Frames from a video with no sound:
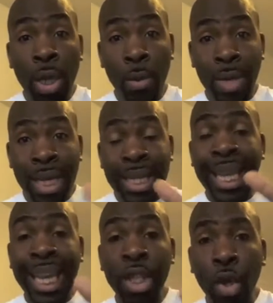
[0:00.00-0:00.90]
when I say
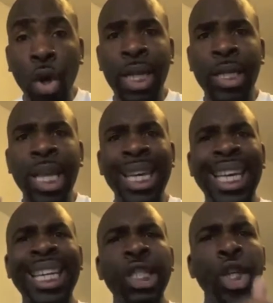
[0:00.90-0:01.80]
in God, is
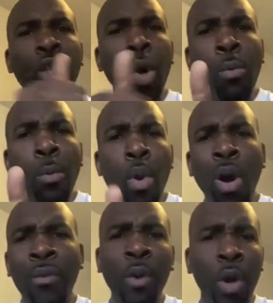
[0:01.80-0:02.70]
getting to know more
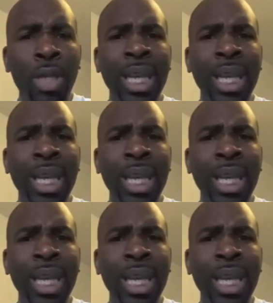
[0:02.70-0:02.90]
of God,